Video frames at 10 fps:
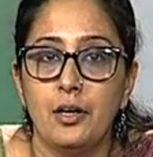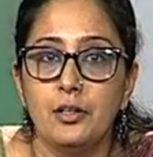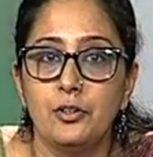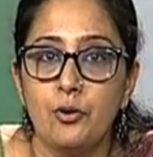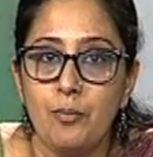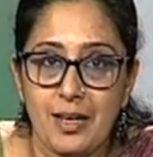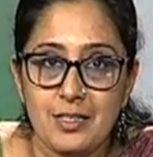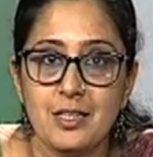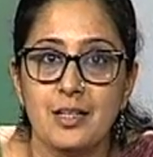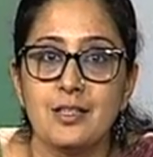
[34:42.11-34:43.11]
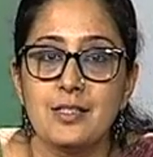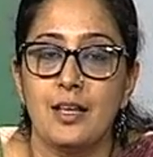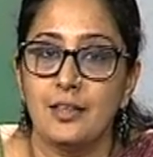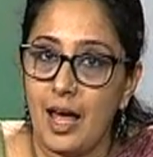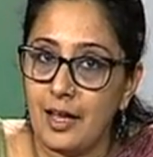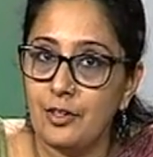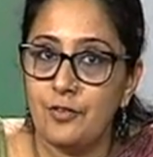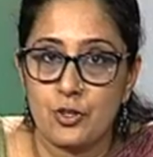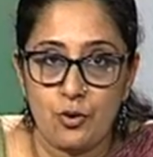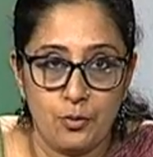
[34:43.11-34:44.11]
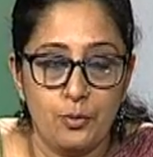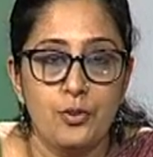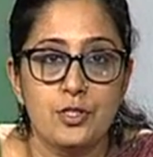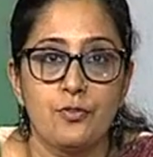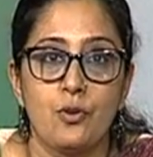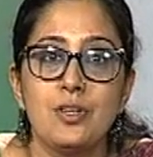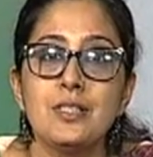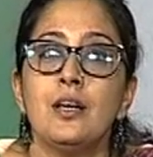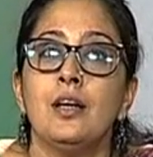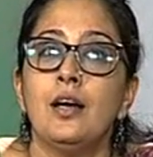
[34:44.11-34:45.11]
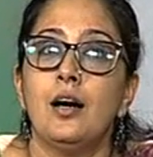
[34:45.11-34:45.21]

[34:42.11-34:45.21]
uh, the Romantics and and the Victorian poets, of course,